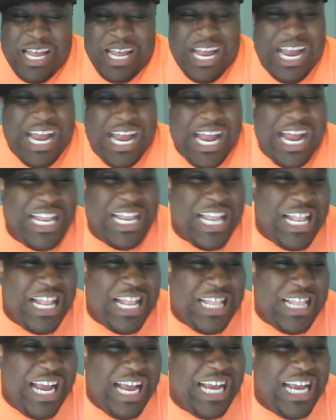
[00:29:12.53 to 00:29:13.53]

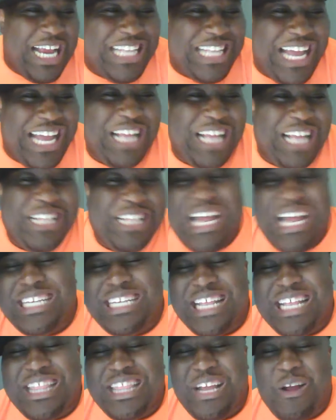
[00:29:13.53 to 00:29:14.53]
And they
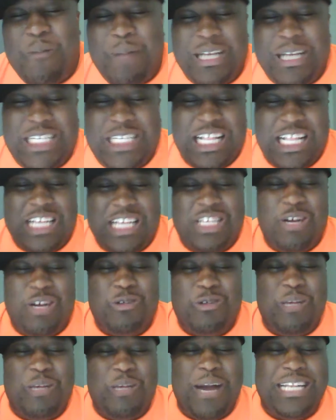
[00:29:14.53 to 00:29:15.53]
sat there and basically
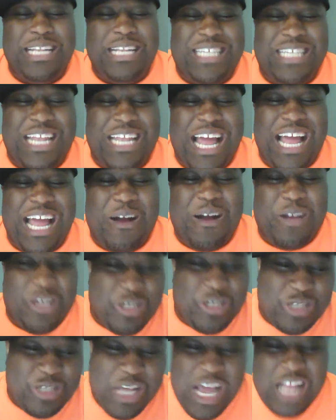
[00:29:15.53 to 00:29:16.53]
told somebody to sit down
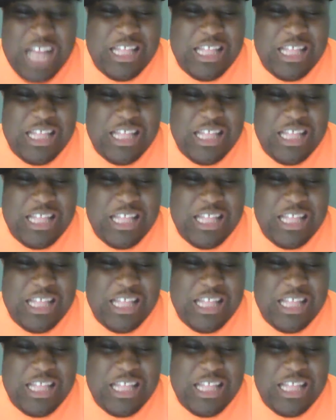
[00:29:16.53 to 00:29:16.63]
because